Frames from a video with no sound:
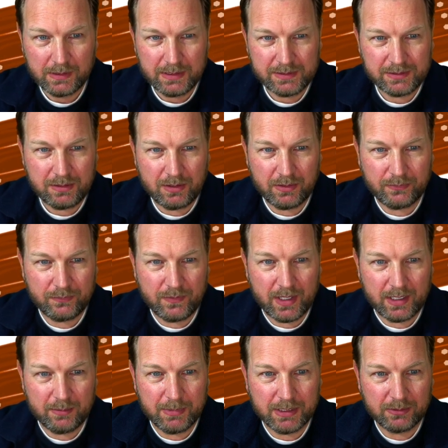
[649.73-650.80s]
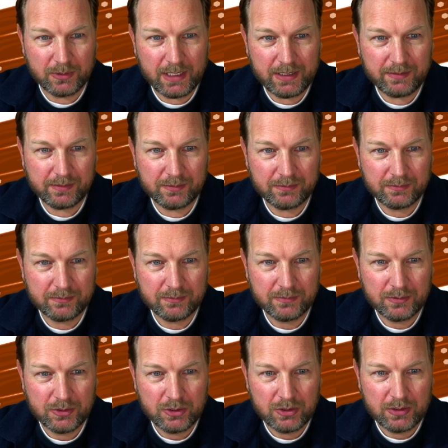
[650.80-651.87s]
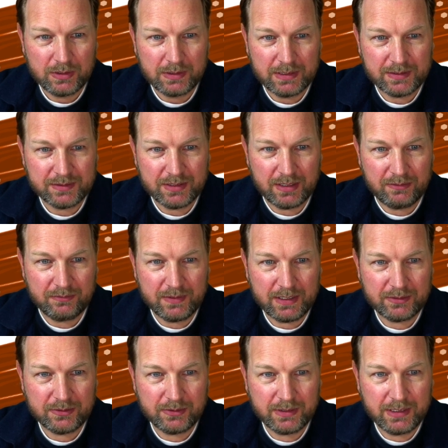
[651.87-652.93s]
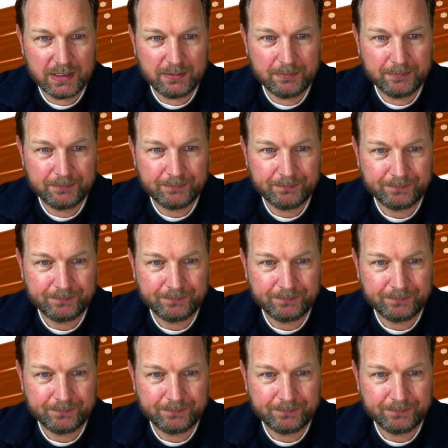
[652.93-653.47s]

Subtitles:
It's called a fireman, right? Let's say vector again.